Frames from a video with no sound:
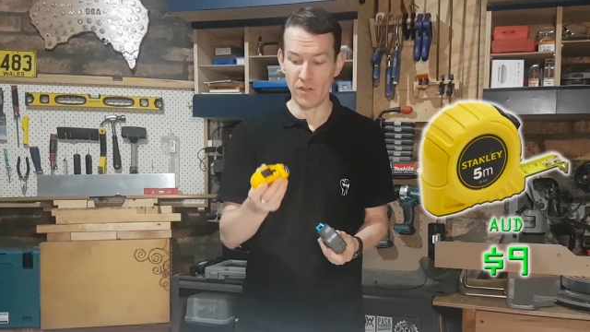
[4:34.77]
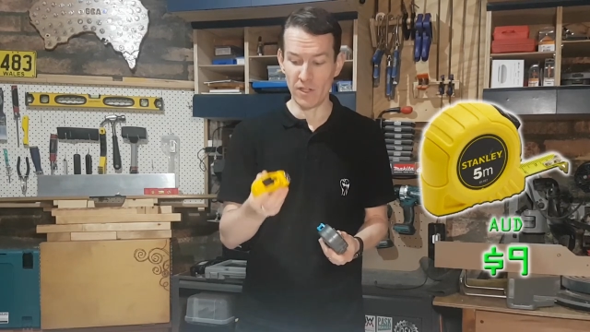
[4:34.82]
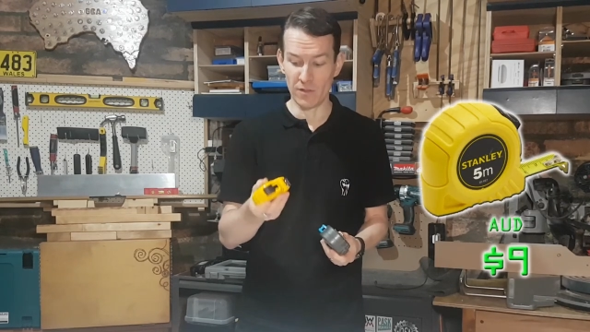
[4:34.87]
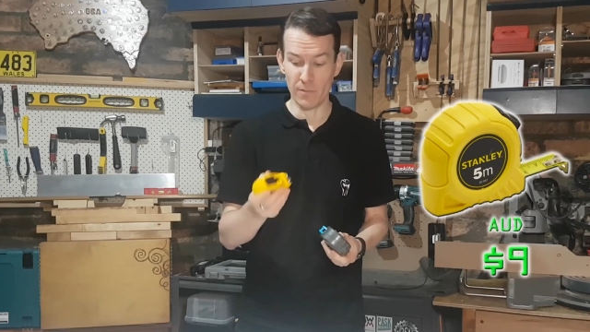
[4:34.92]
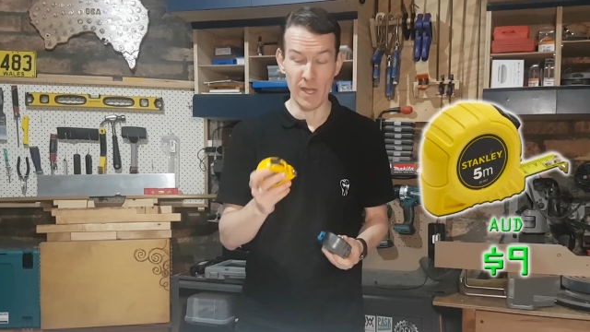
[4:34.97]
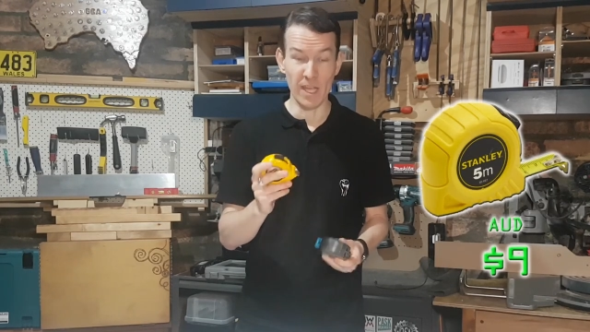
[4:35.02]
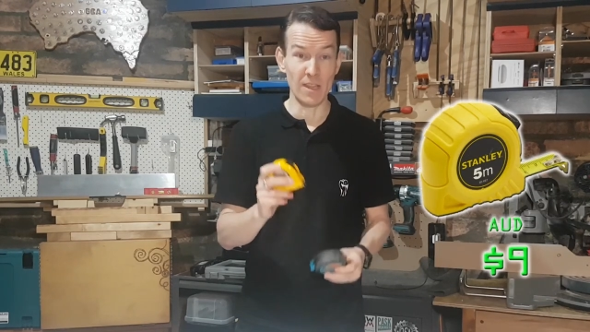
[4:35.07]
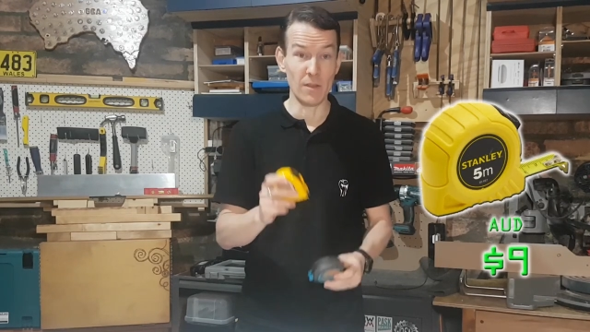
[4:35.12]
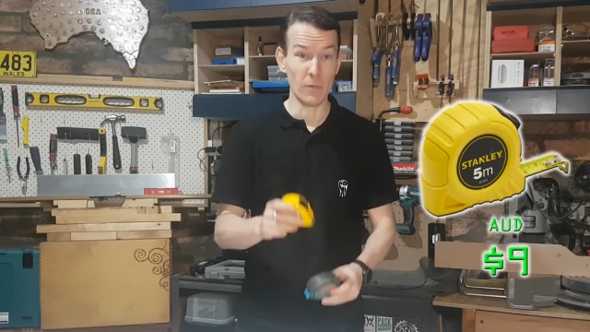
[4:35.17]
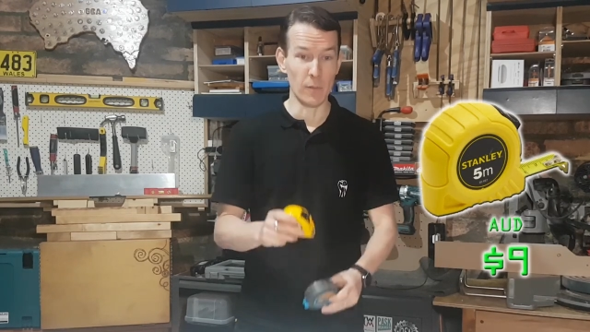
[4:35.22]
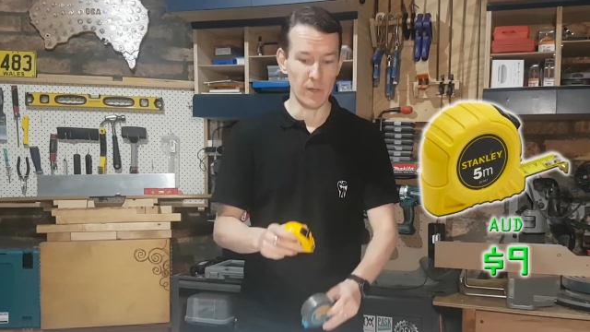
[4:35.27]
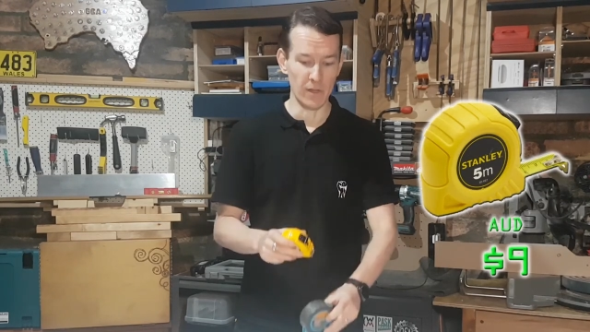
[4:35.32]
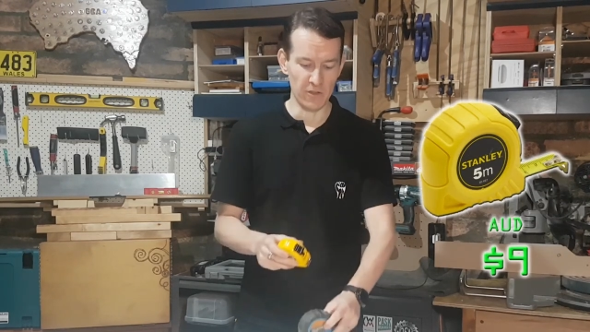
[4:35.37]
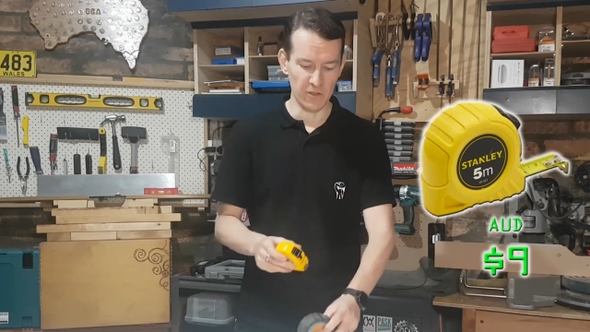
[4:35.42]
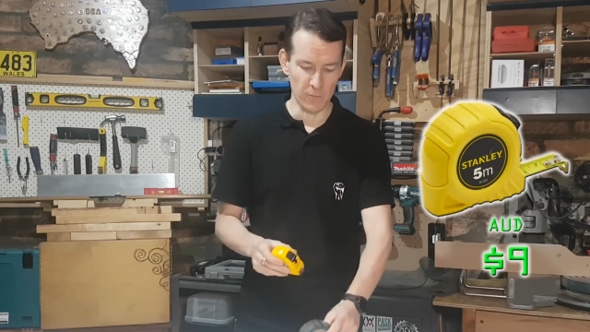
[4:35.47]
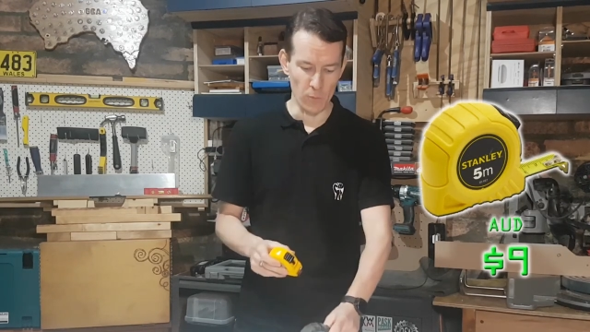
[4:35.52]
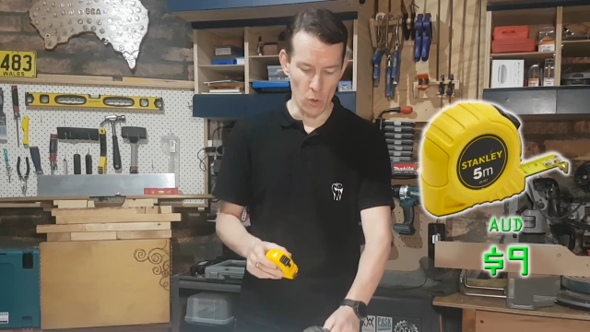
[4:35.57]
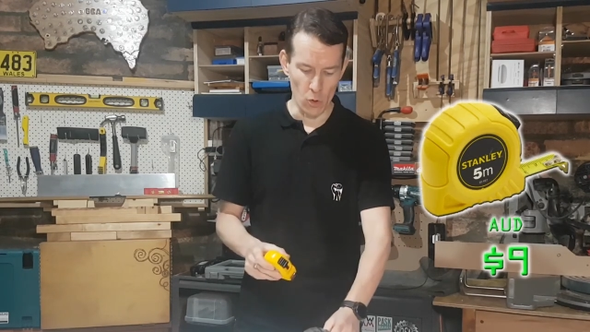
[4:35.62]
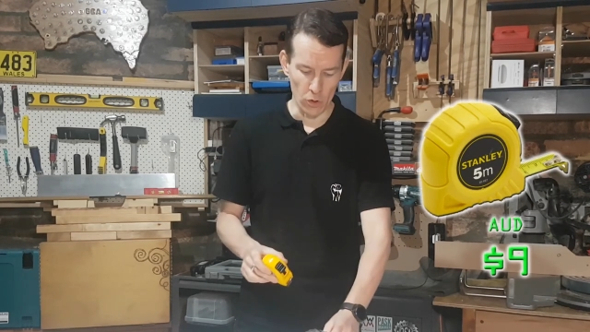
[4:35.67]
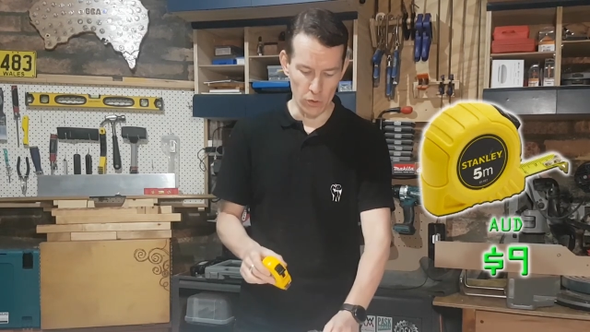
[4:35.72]
just make them a bit
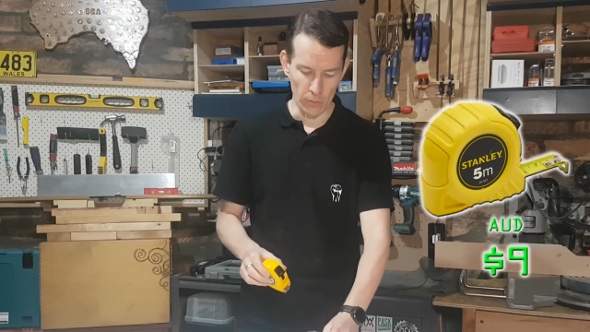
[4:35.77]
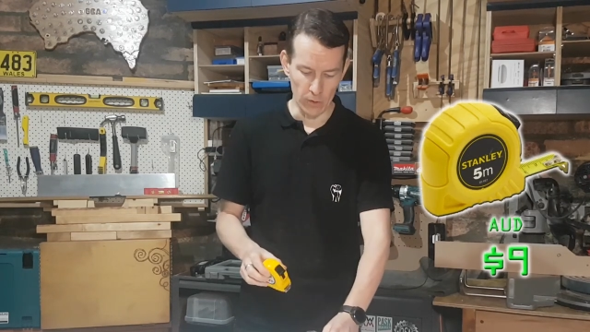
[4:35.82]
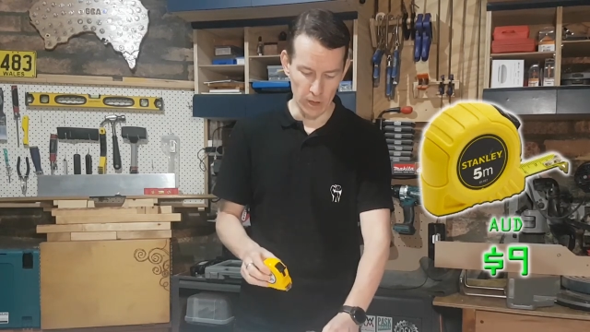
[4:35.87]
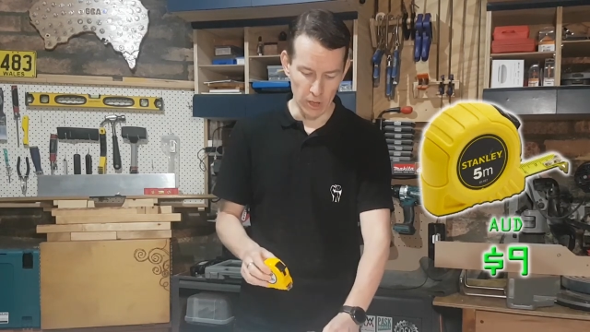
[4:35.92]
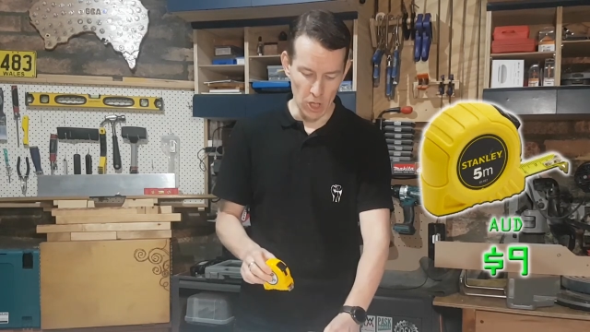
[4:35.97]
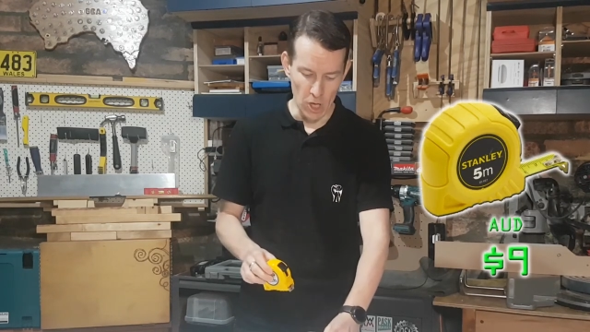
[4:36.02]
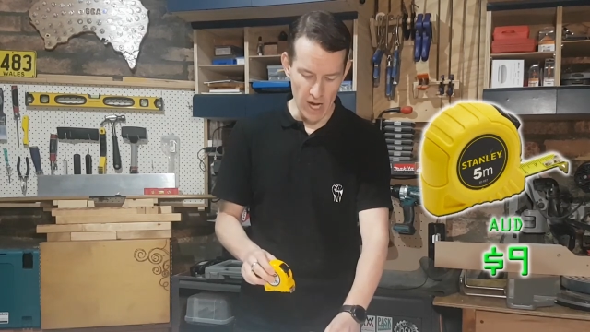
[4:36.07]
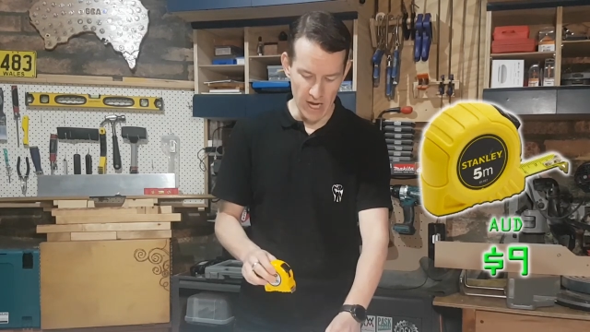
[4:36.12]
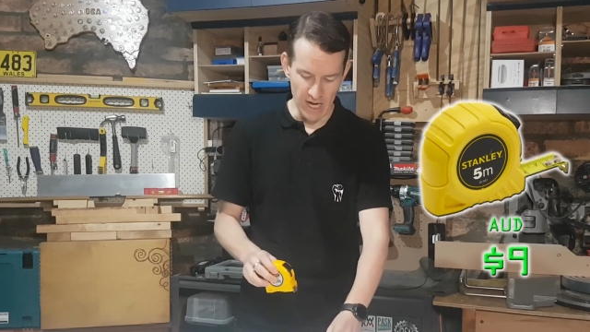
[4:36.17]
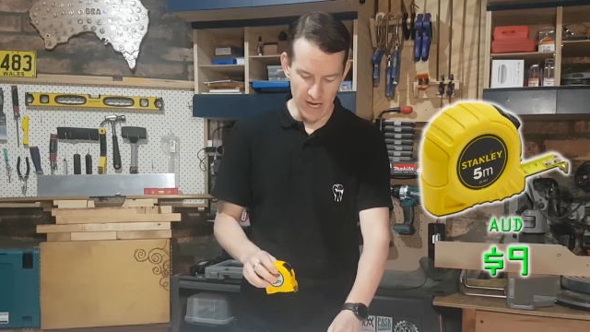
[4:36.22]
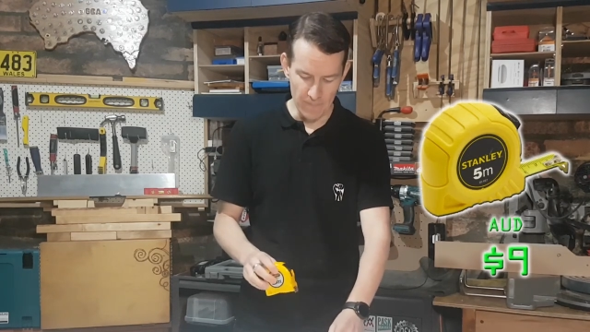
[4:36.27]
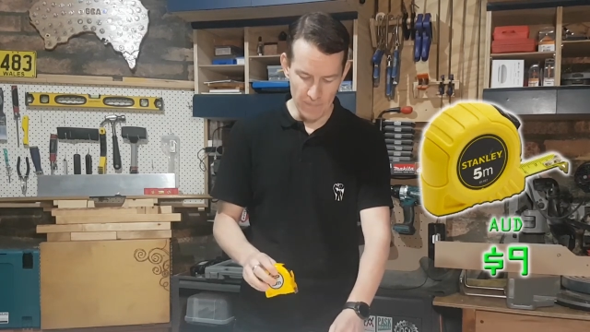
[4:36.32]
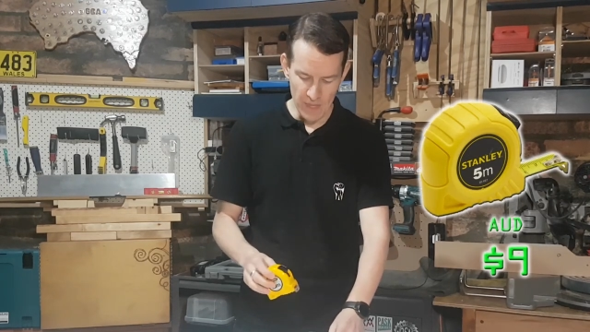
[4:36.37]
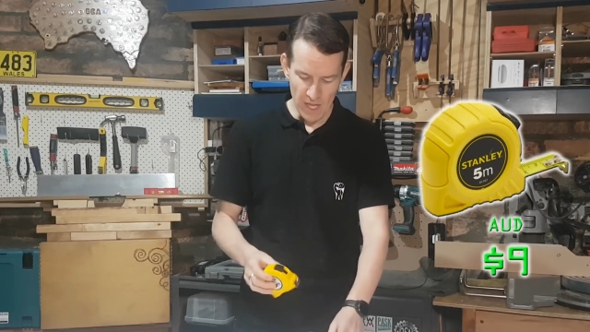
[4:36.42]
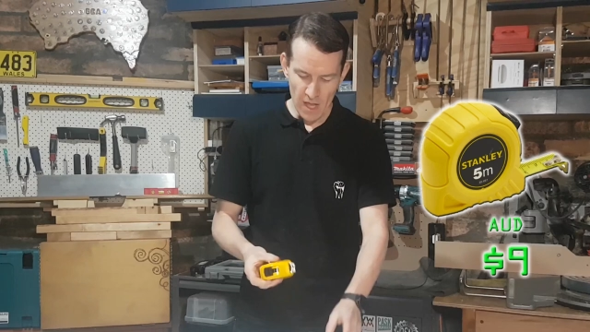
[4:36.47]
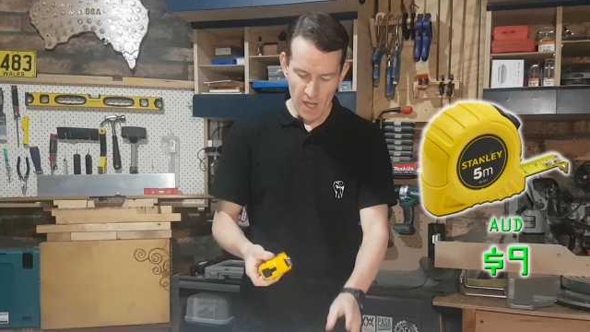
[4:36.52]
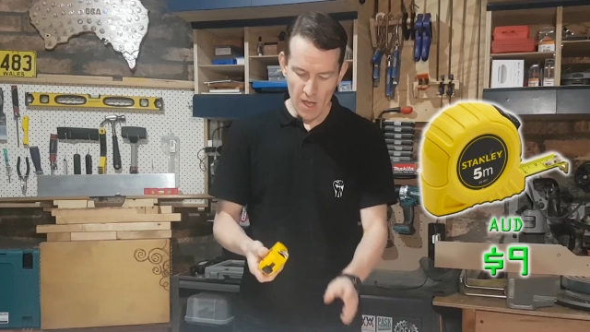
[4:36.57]
smaller and lighter.